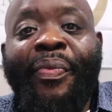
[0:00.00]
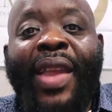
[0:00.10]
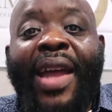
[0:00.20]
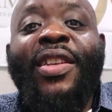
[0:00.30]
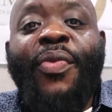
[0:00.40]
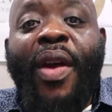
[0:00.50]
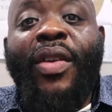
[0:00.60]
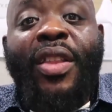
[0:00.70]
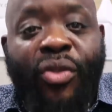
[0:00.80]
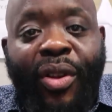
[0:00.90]
And it's
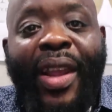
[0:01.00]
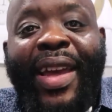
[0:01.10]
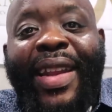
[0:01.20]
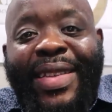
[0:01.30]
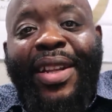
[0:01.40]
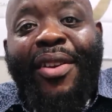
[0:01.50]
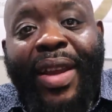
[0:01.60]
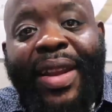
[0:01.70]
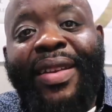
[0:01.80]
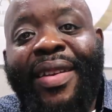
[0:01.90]
very thrilling and
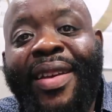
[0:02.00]
exhilarating.